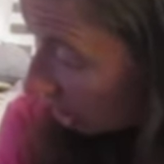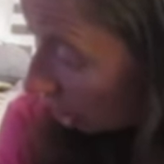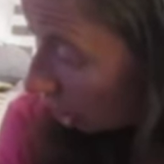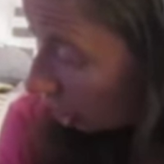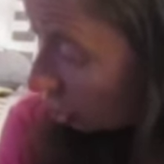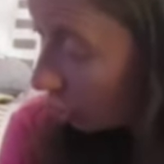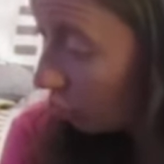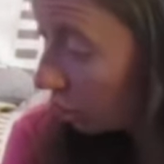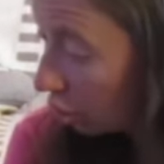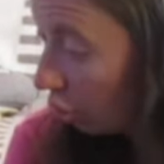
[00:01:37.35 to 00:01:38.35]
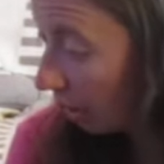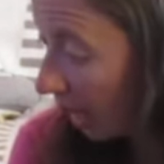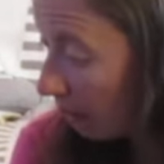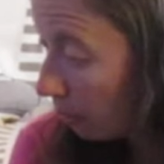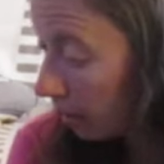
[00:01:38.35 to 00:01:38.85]
Or are you just going to look
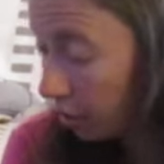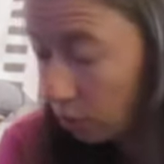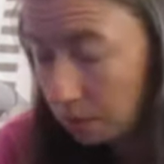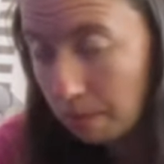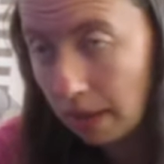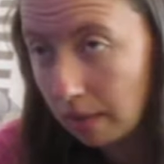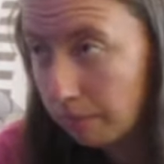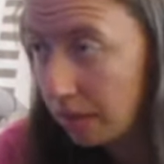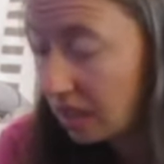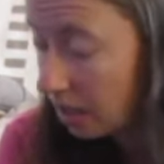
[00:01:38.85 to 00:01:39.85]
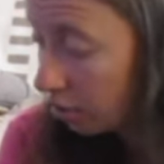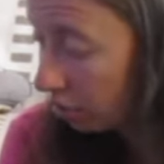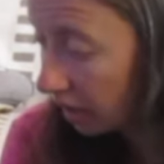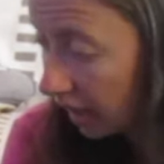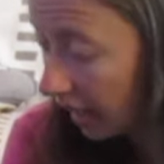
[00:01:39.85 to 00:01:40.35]
at me with those big beady
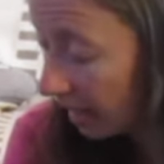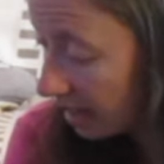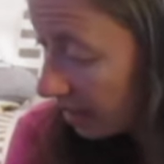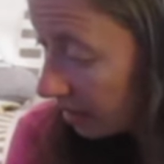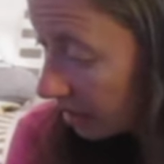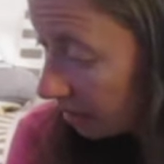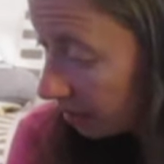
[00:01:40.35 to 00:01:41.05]
sorry eyes?